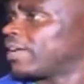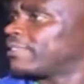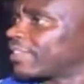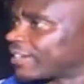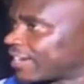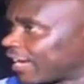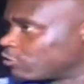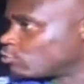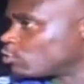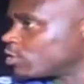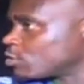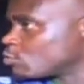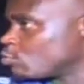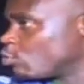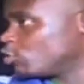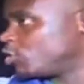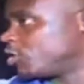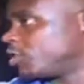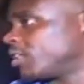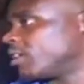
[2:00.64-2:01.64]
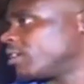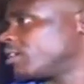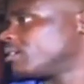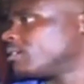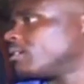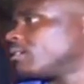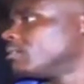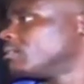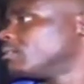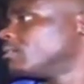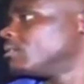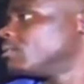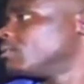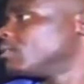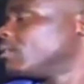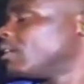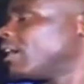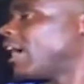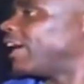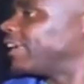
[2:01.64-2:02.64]
And the country is watching.
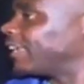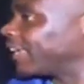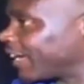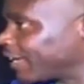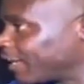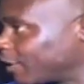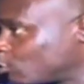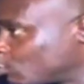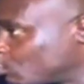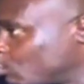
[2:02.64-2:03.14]
And I can